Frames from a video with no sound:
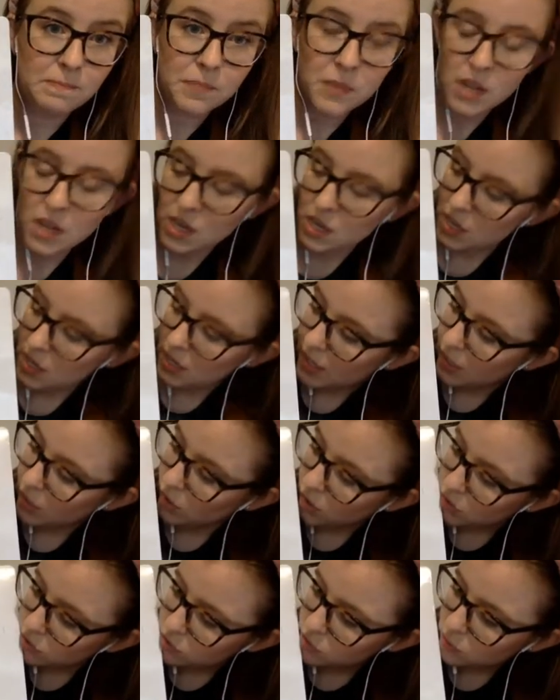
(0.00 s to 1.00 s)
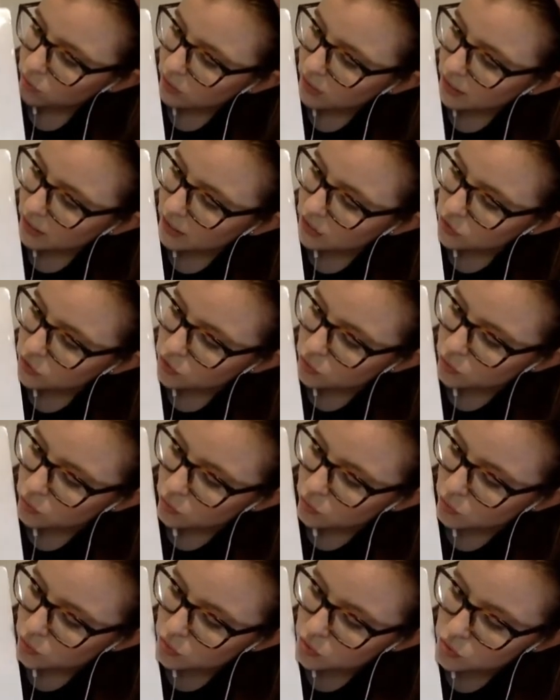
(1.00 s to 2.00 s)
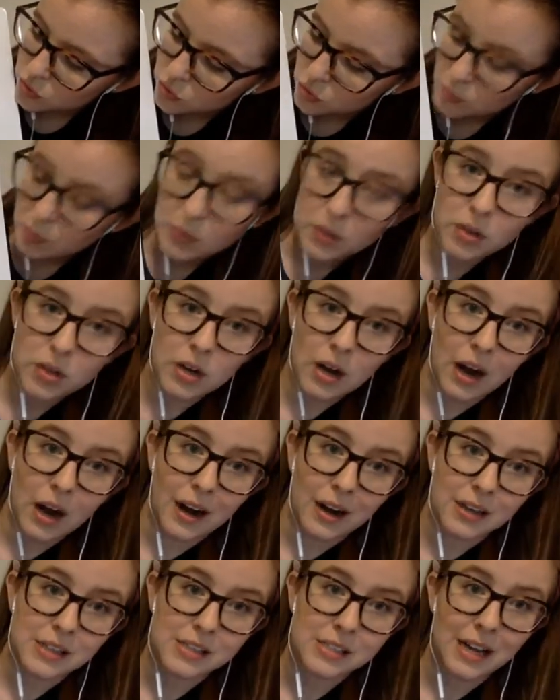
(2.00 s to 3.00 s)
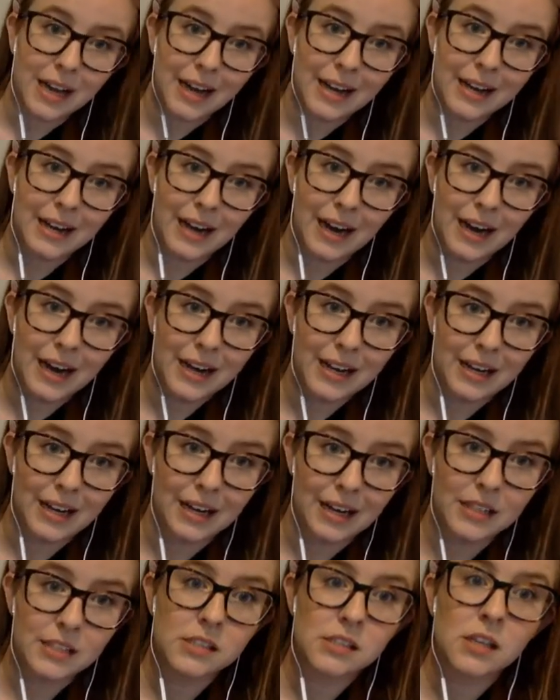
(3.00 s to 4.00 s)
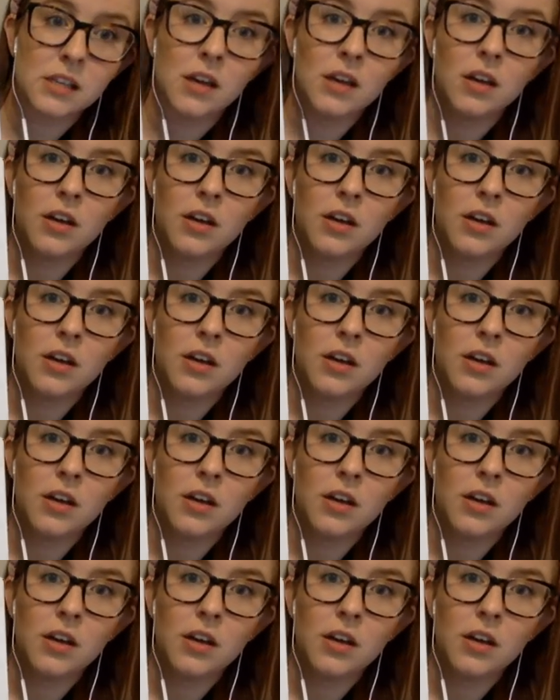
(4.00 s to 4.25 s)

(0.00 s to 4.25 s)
It can also lead to superoxide ions.